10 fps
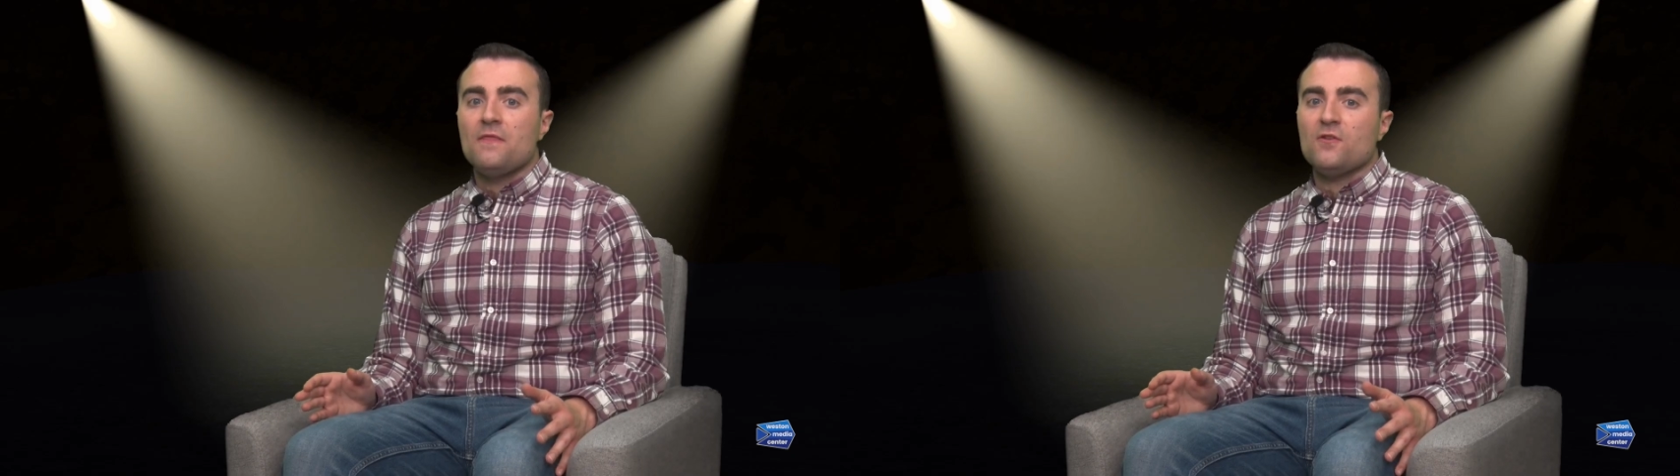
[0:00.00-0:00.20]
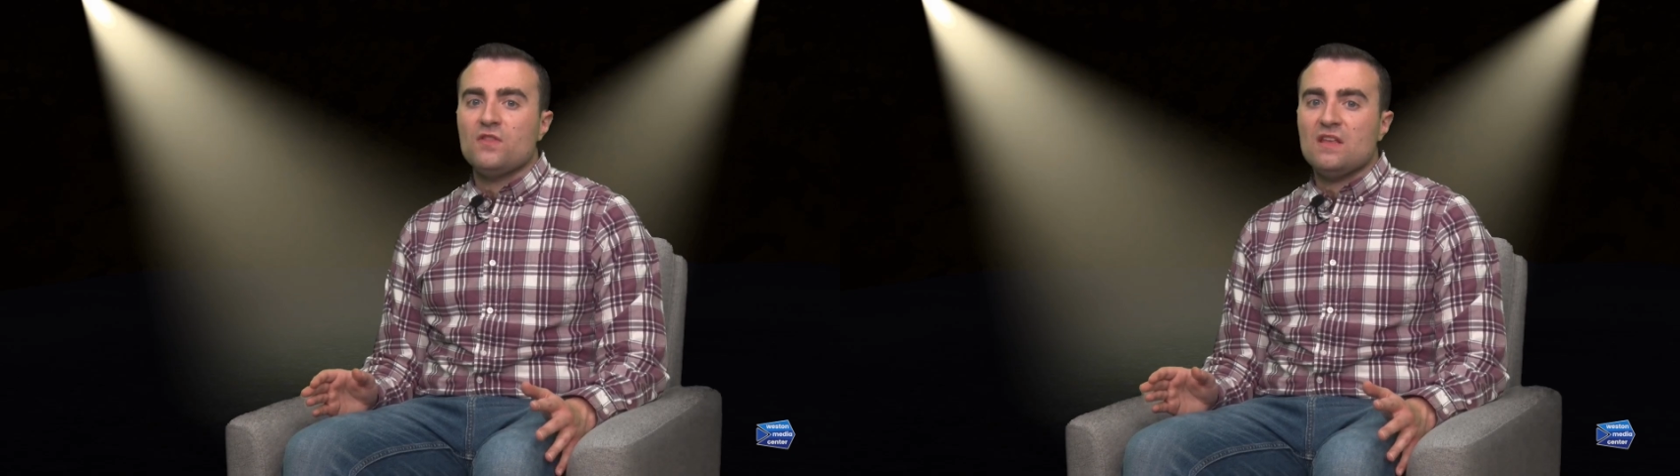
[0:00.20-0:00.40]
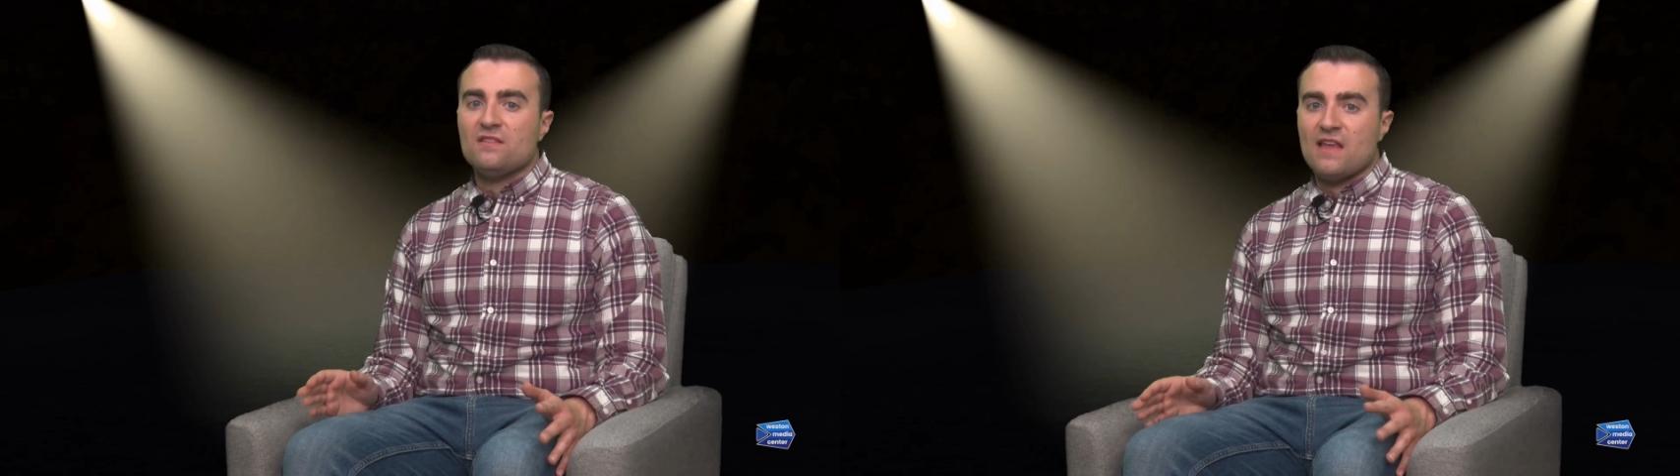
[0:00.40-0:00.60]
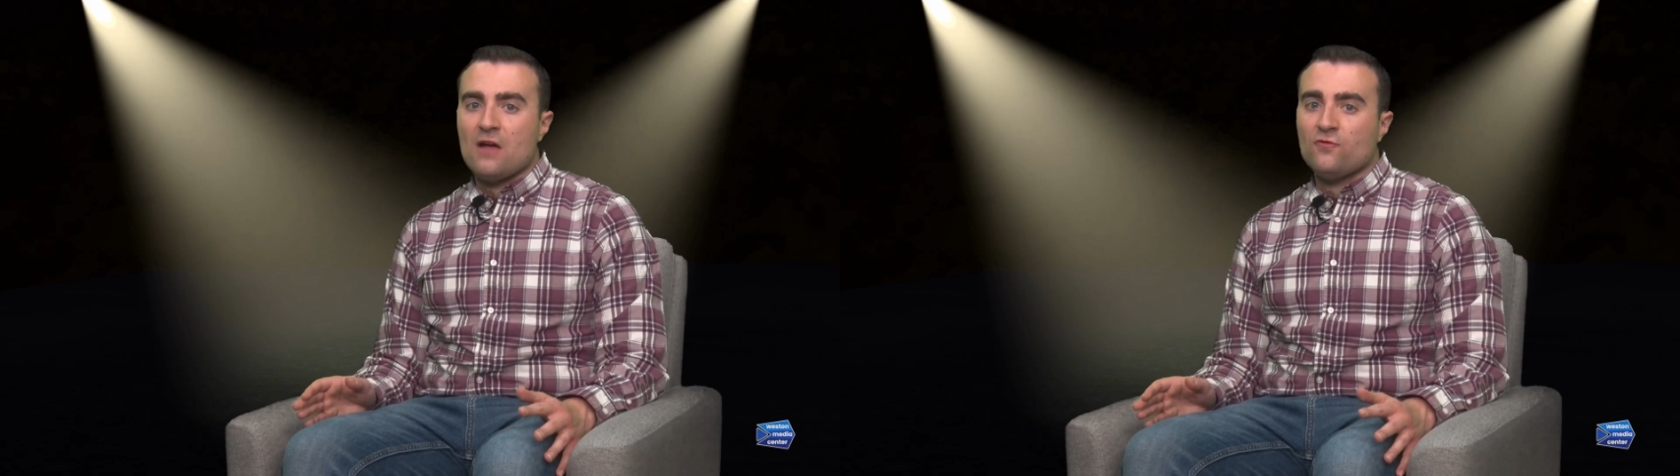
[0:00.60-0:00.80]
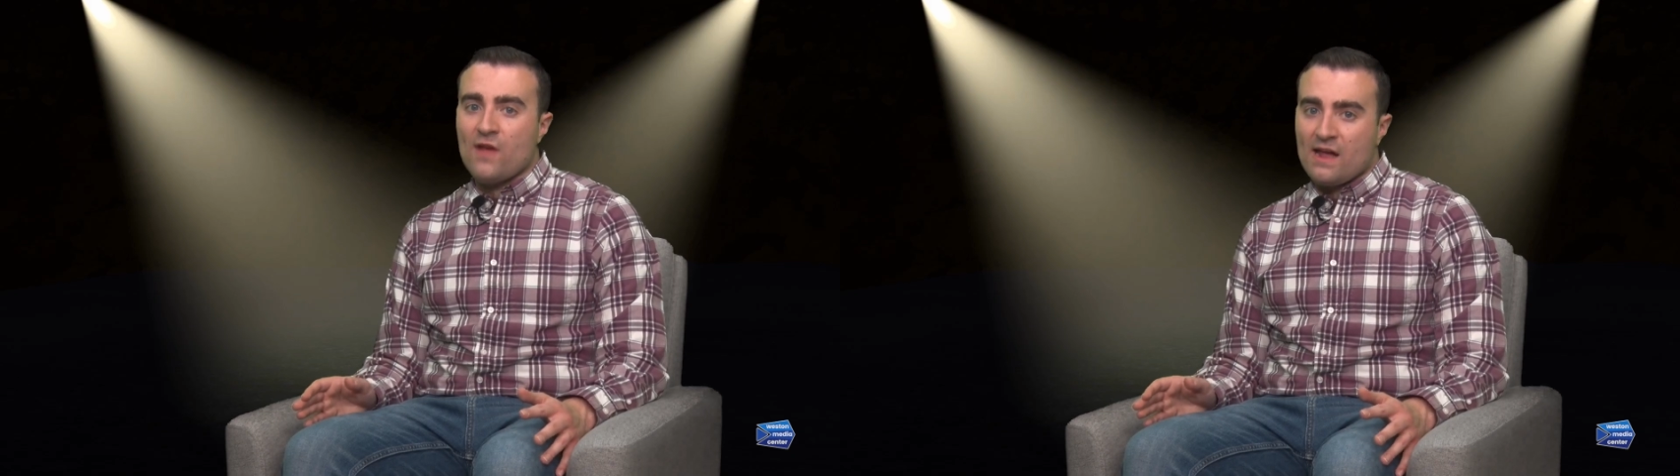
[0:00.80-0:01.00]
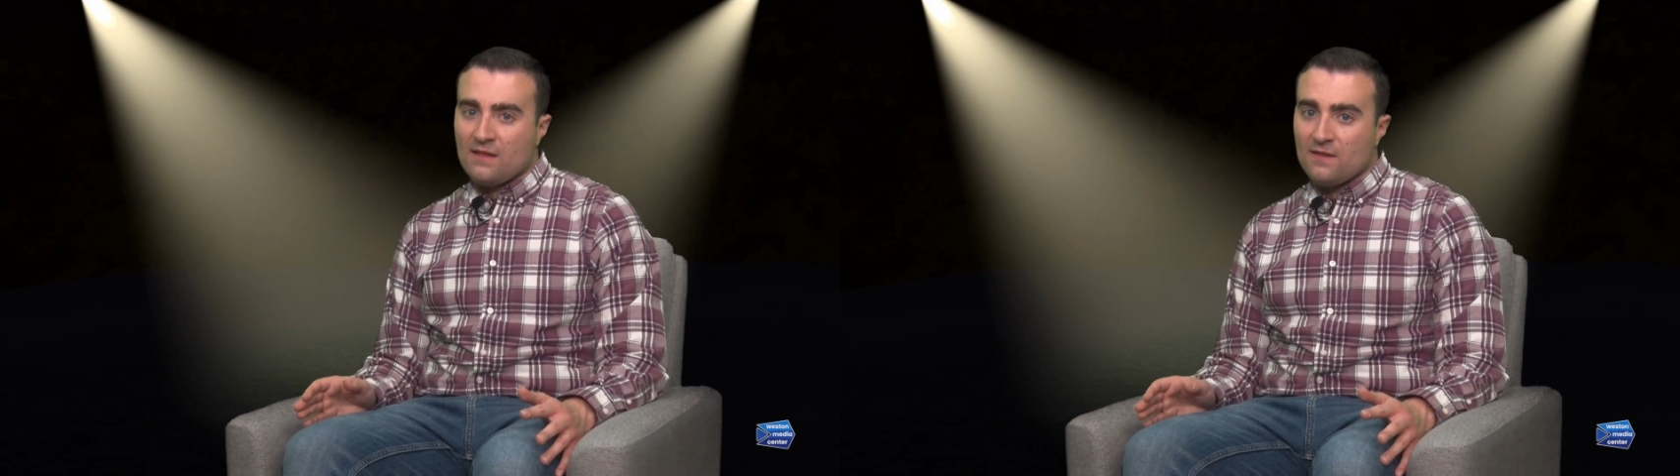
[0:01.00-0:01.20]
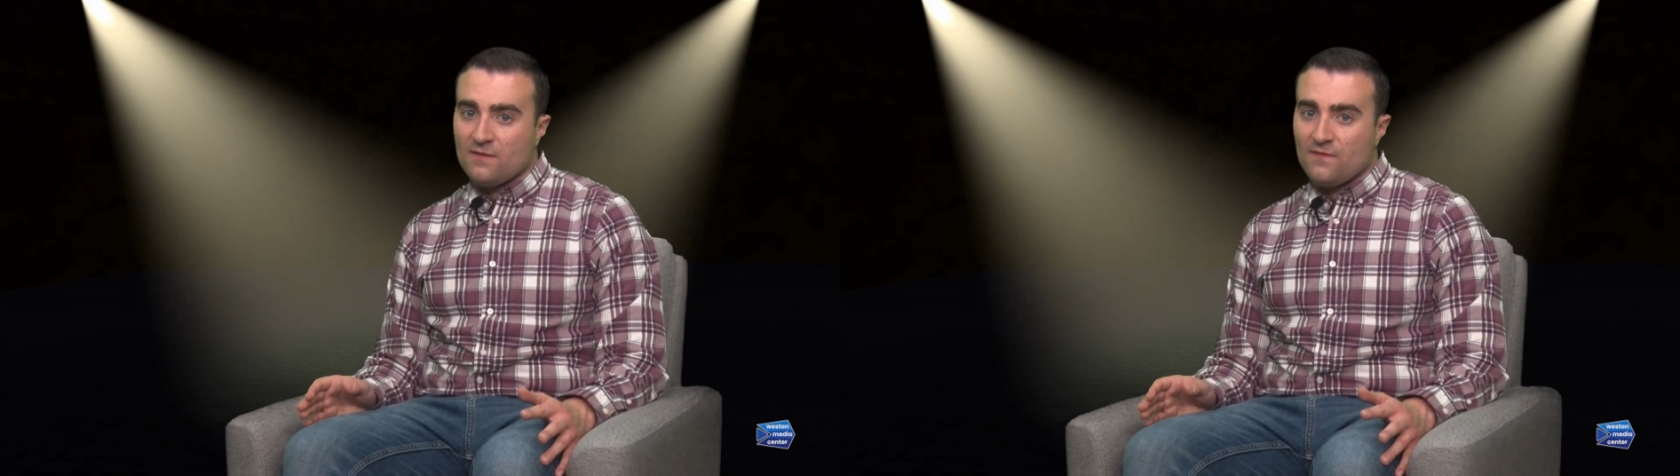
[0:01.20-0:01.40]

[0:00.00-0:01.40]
there's the soundtrack in this